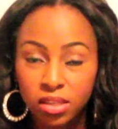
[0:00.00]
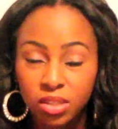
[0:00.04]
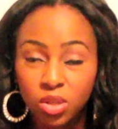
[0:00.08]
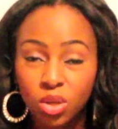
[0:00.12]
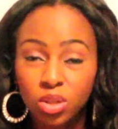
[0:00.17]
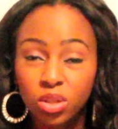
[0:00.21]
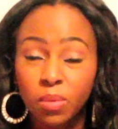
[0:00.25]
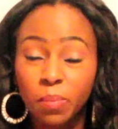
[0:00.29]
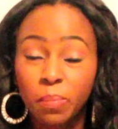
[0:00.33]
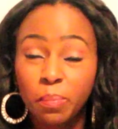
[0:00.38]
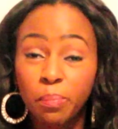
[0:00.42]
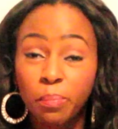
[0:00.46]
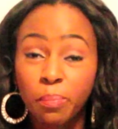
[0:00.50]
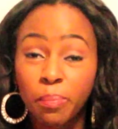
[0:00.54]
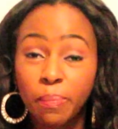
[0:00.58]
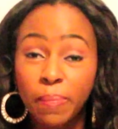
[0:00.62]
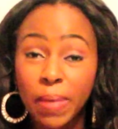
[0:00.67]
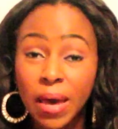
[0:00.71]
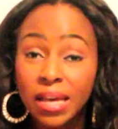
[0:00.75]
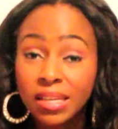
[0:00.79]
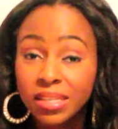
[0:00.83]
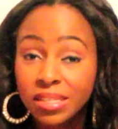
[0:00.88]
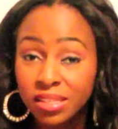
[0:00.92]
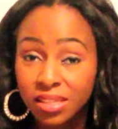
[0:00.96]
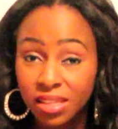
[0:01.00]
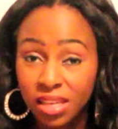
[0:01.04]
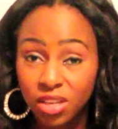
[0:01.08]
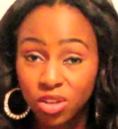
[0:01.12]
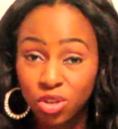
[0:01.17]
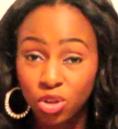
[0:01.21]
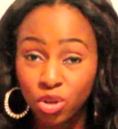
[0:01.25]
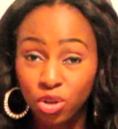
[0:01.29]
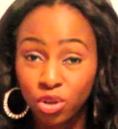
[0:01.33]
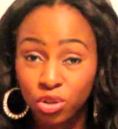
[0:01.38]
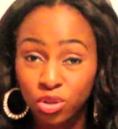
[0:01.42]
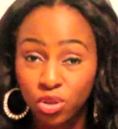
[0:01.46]
So the best
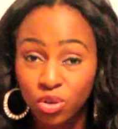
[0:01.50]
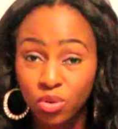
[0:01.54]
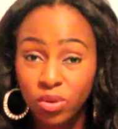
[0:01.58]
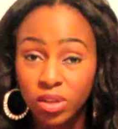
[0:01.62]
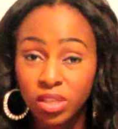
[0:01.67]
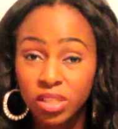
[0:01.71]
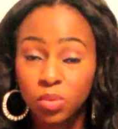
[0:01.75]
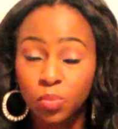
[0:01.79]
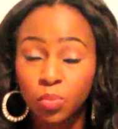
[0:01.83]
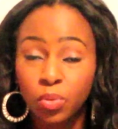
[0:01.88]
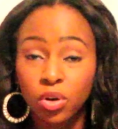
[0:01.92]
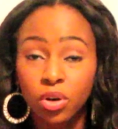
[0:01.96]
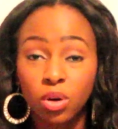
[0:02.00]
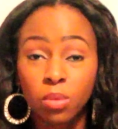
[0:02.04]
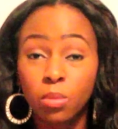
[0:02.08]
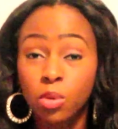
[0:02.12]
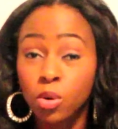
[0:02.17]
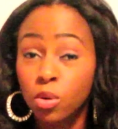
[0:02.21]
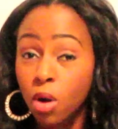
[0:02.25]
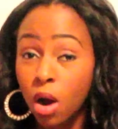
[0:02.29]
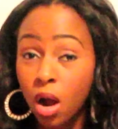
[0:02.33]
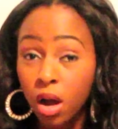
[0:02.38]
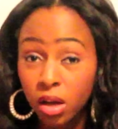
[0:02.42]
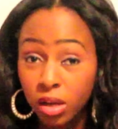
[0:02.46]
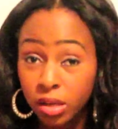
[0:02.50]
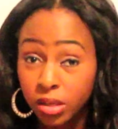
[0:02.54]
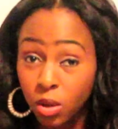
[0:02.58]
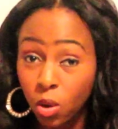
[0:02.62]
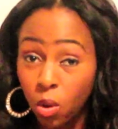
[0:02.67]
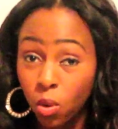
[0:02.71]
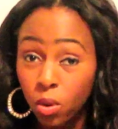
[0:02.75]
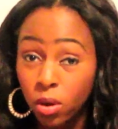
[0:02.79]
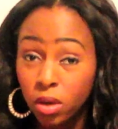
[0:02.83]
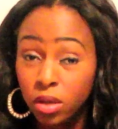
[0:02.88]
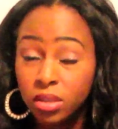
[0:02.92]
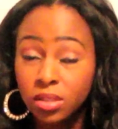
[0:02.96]
thing you could do is put Moroccan
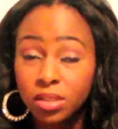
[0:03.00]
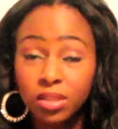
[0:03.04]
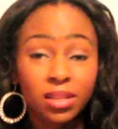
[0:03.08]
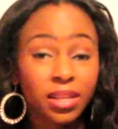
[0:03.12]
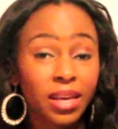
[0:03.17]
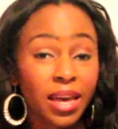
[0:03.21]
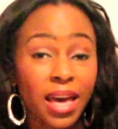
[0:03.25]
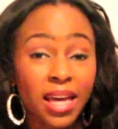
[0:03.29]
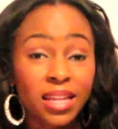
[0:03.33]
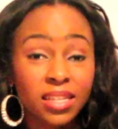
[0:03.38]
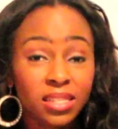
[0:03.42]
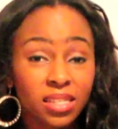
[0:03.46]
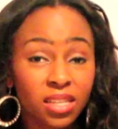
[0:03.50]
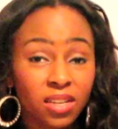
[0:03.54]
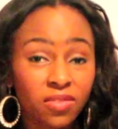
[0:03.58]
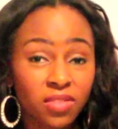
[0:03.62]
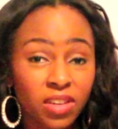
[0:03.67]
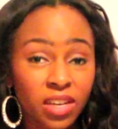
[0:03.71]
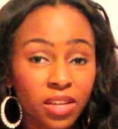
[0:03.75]
oil to the ends of